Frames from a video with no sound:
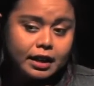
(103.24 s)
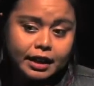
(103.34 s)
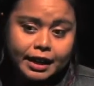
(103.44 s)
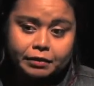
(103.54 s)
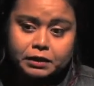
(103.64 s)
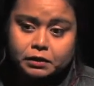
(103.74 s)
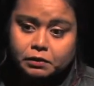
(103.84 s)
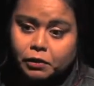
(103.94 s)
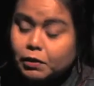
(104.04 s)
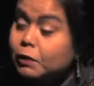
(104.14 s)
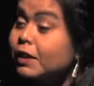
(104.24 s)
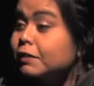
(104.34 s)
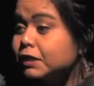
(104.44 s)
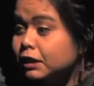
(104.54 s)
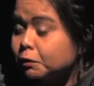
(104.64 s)
and after three
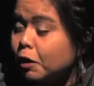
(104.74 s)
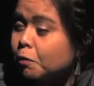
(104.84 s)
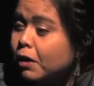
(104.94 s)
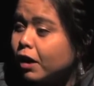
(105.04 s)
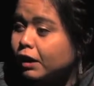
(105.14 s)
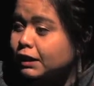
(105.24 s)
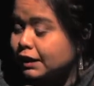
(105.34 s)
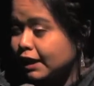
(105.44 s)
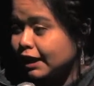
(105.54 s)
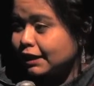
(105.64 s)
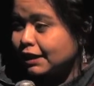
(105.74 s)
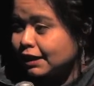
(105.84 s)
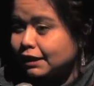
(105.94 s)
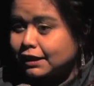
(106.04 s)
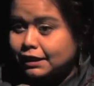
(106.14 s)
waves of smallpox in the
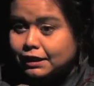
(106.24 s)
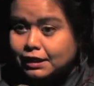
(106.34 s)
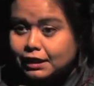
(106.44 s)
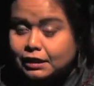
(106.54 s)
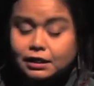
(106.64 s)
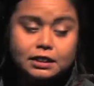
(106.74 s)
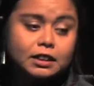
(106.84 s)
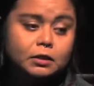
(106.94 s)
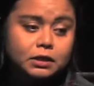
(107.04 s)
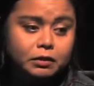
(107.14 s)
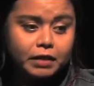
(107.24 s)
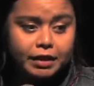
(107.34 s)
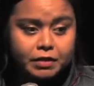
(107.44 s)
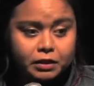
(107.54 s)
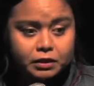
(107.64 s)
1860s, there was
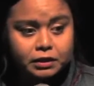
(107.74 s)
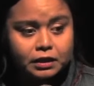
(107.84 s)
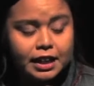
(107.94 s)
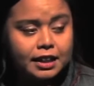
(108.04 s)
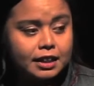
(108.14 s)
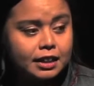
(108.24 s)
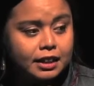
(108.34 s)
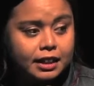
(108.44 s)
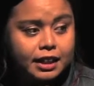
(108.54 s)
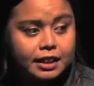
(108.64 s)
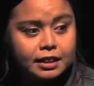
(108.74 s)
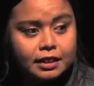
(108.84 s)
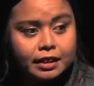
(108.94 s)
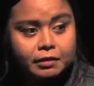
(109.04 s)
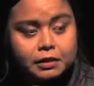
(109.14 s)
589 Haida
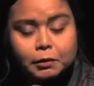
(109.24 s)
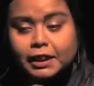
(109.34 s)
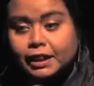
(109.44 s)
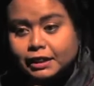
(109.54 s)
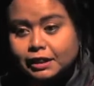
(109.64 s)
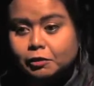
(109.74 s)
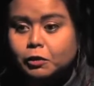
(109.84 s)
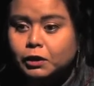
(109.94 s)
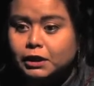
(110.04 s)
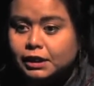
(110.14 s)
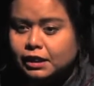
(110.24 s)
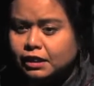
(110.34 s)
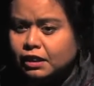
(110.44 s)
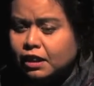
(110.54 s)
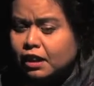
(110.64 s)
left by 1914.